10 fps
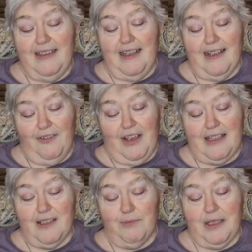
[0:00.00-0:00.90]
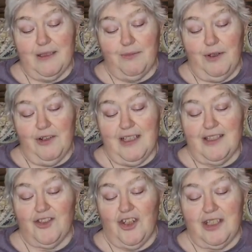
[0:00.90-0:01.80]
and I've had some
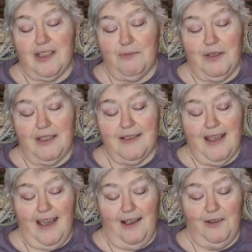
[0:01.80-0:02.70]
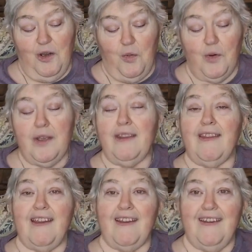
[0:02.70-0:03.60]
experience chasing pigs down when
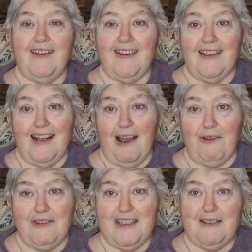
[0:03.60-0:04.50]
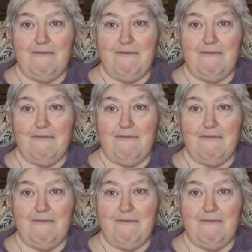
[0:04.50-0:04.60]
they get out.